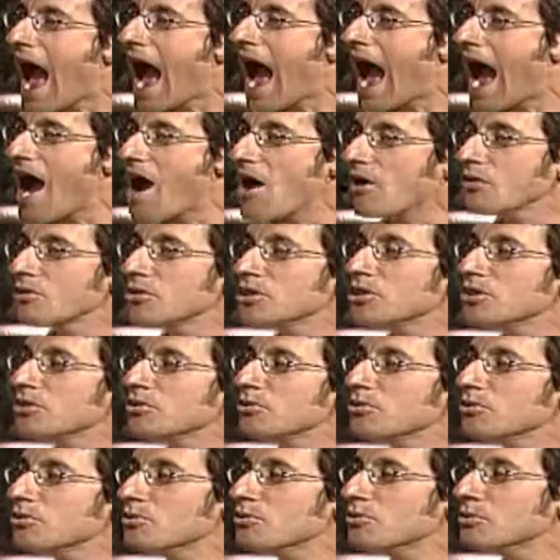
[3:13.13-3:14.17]
How do
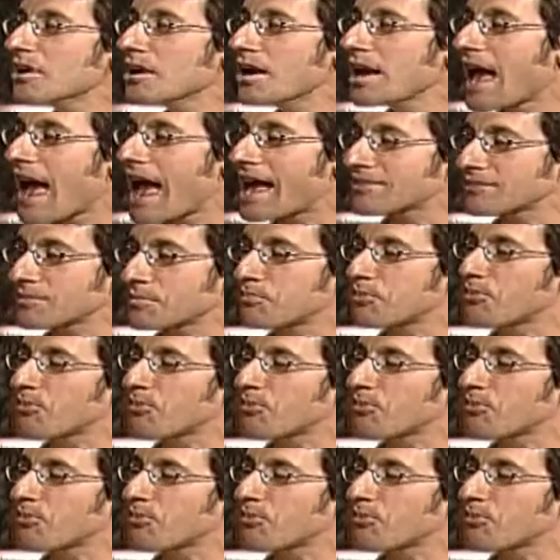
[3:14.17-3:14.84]
you, as a